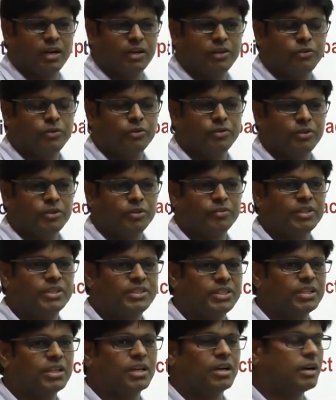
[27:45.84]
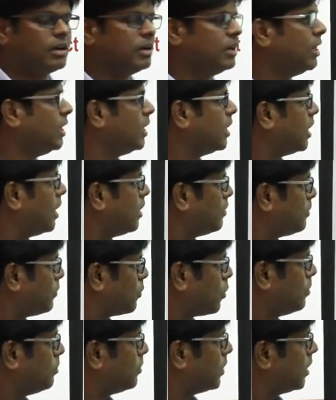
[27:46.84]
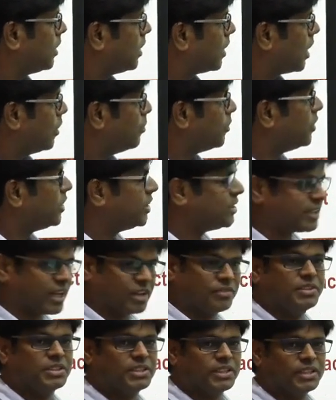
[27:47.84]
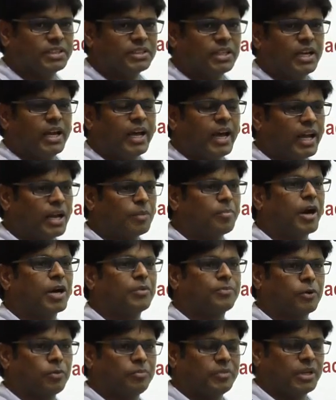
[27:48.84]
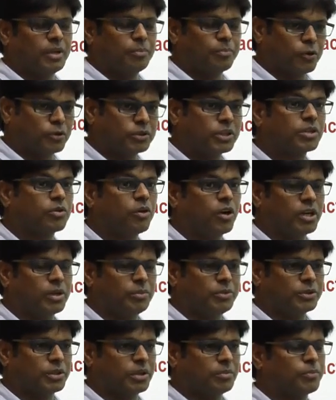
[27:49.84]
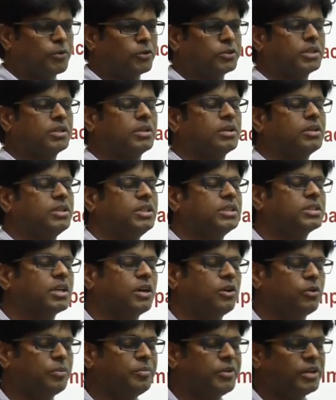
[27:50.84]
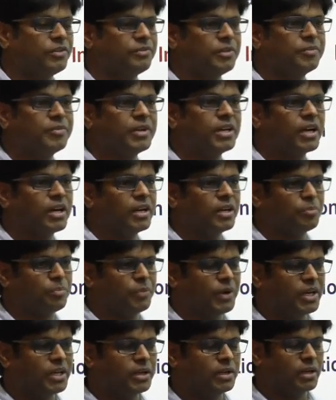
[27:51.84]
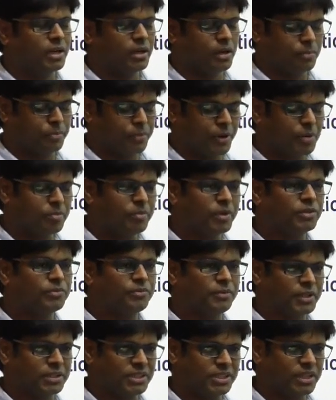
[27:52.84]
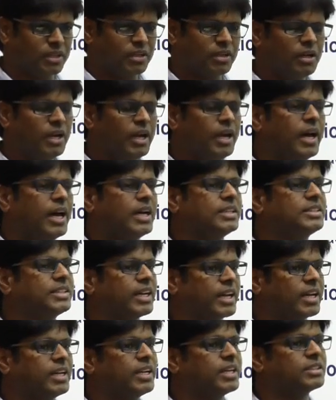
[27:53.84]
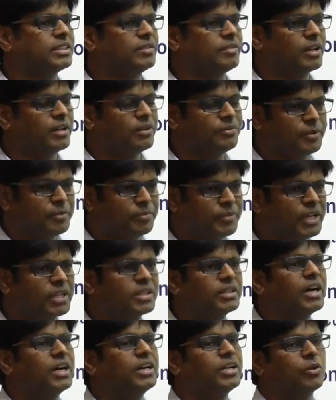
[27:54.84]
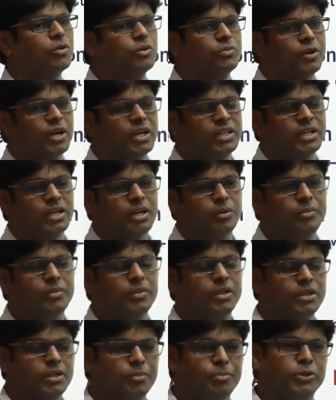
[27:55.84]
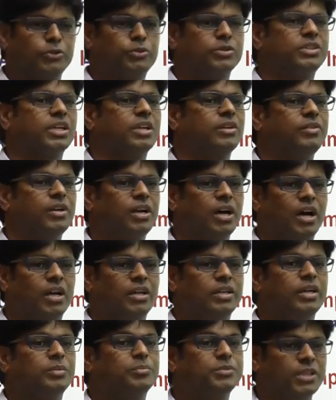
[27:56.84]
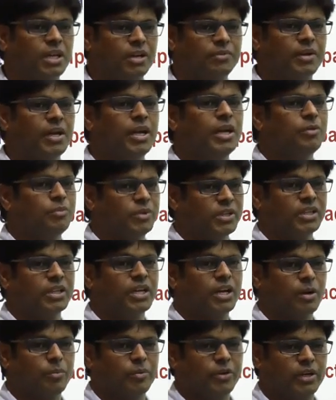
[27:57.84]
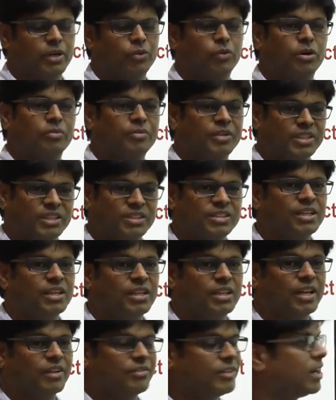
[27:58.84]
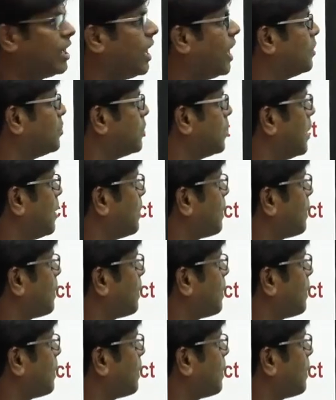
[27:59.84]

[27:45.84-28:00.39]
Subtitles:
You will see the from community services, and apart from the project contribution. Project is contributing 1,500 per month first year, and second year 750, and third year onward the Pashu Sakhi will earn themselves within the community whatever the skill they will have.